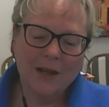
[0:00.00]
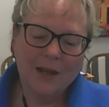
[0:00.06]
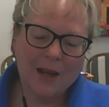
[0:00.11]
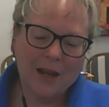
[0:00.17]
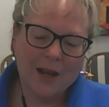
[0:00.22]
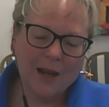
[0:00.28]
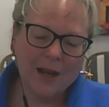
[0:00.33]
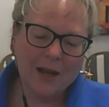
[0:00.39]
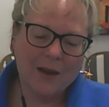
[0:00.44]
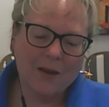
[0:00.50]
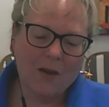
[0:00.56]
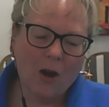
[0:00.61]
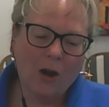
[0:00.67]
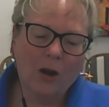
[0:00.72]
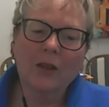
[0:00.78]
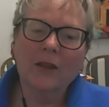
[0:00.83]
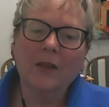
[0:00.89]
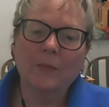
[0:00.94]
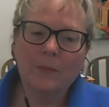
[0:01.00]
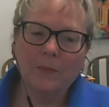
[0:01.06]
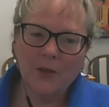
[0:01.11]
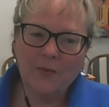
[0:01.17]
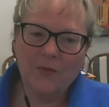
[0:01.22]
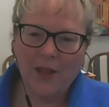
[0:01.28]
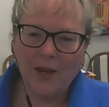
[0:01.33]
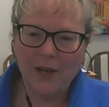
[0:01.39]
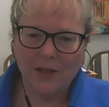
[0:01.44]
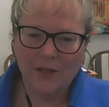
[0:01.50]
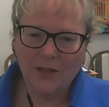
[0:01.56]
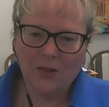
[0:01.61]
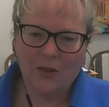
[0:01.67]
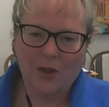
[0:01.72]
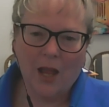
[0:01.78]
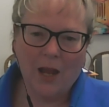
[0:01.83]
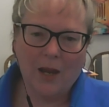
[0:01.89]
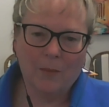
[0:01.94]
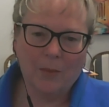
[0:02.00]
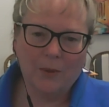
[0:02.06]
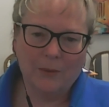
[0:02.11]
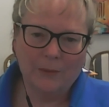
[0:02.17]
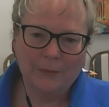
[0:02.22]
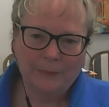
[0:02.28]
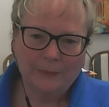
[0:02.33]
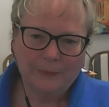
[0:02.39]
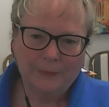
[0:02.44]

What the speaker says: all the defendants are liable